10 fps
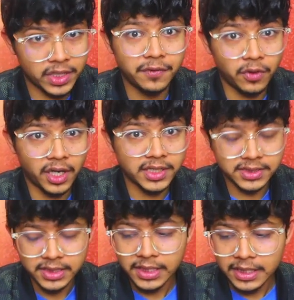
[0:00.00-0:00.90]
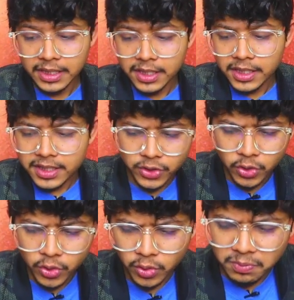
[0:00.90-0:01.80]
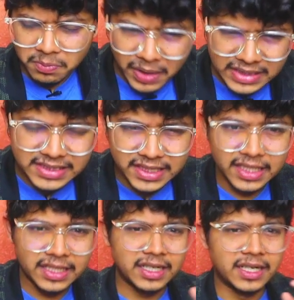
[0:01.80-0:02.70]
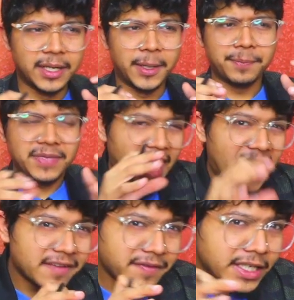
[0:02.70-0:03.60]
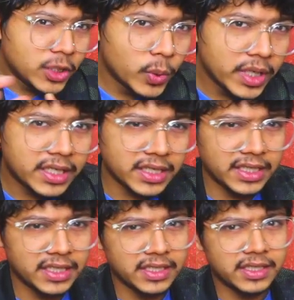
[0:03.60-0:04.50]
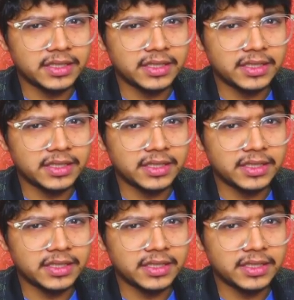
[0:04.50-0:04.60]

for us. So but still, can we do it in